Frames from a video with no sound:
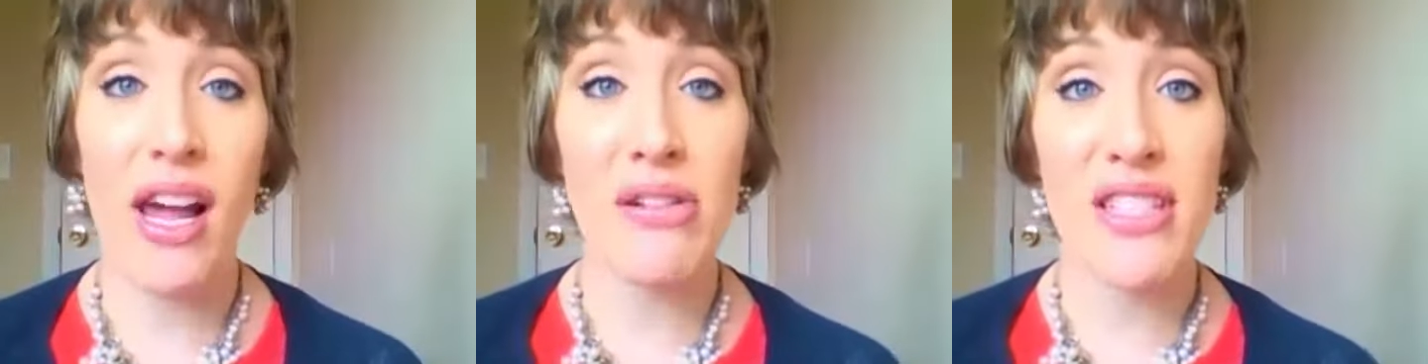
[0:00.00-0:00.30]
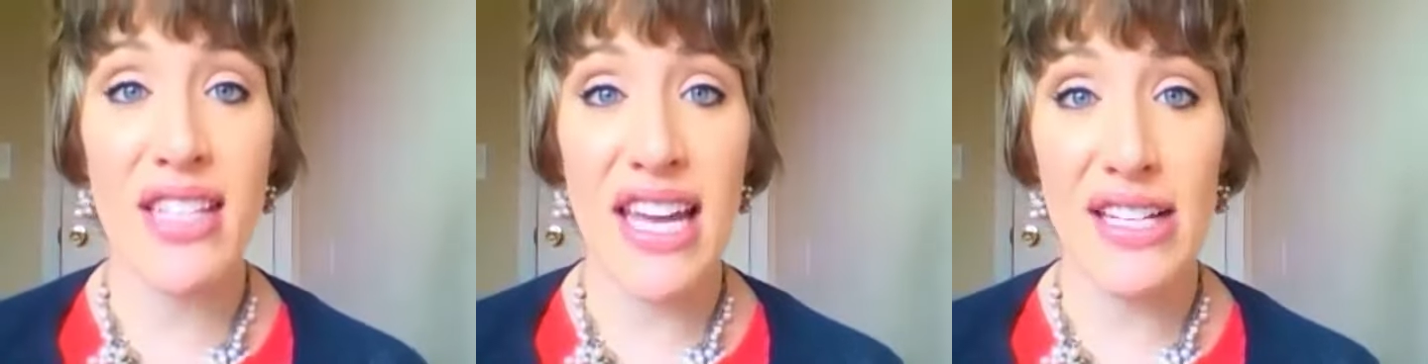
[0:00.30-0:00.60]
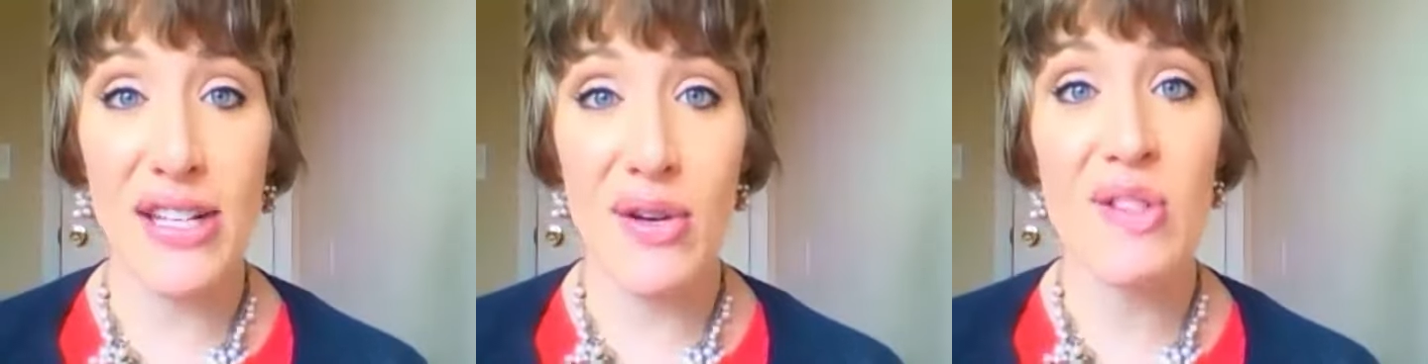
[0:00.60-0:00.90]
I was
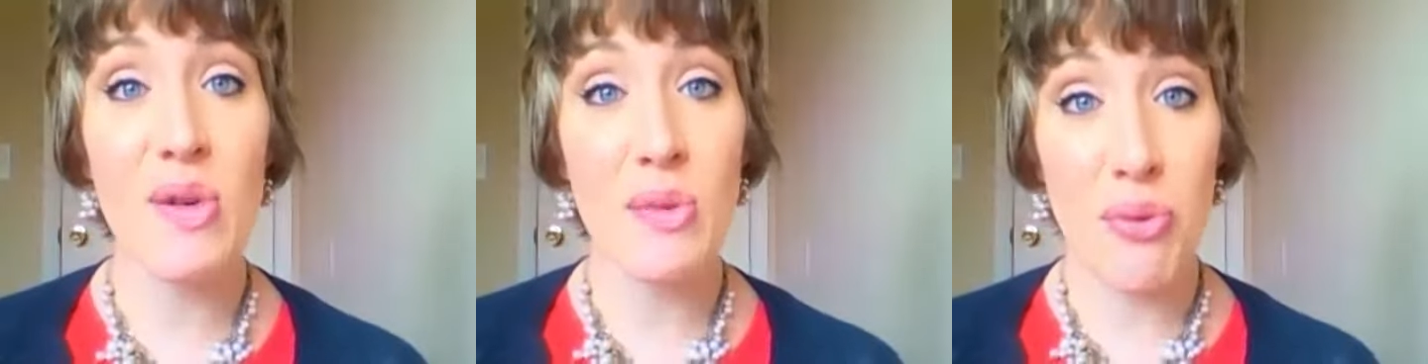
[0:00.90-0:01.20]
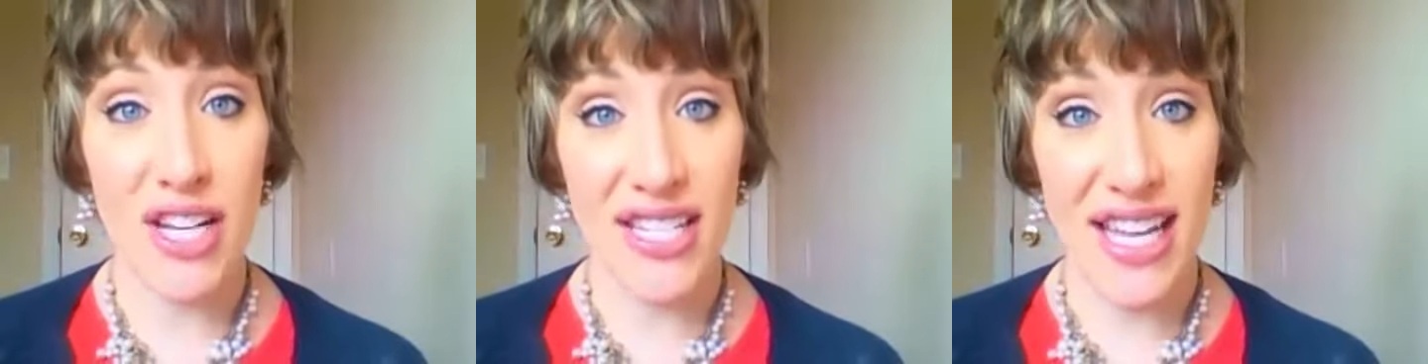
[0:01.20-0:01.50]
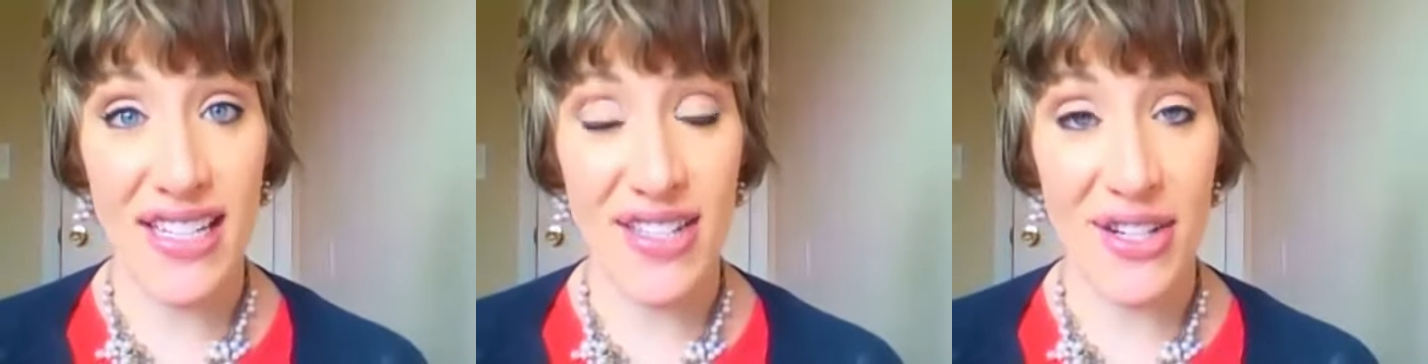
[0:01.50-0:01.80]
diagnosed with breast
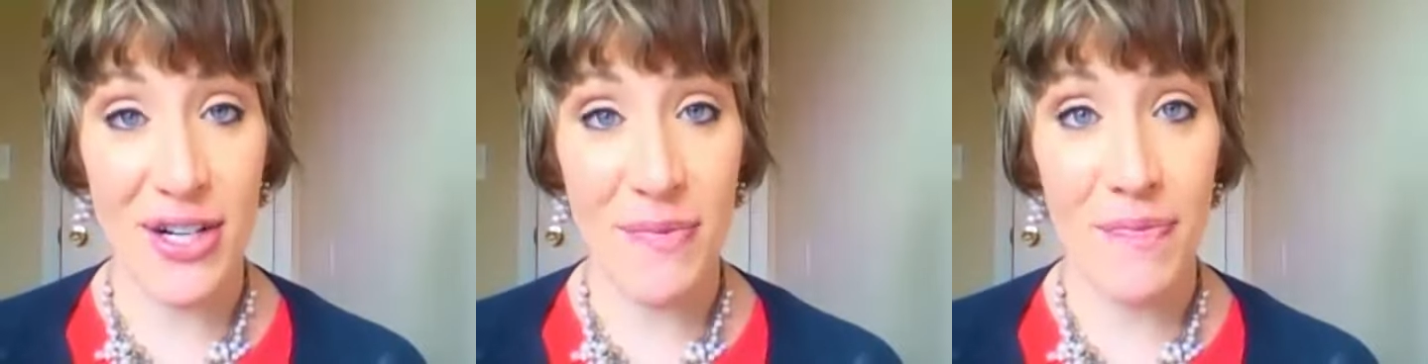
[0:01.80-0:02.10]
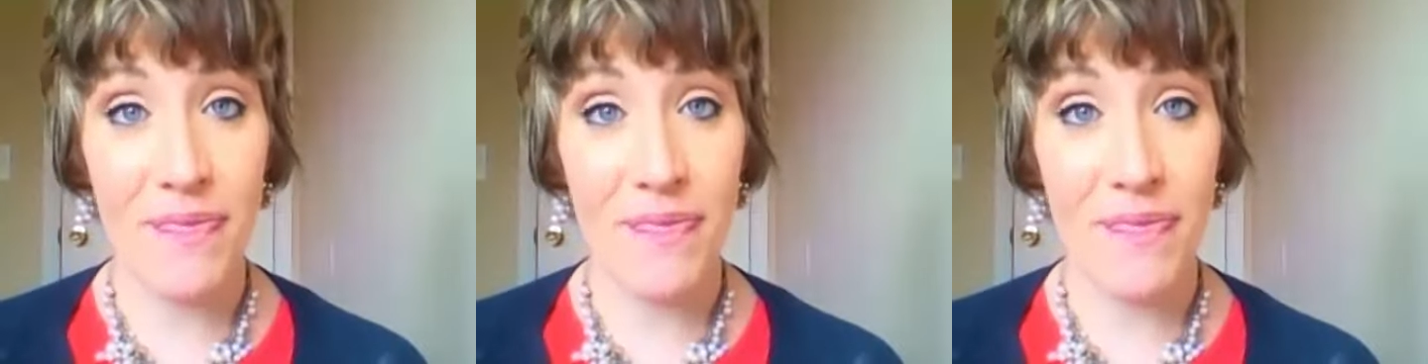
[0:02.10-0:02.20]
cancer.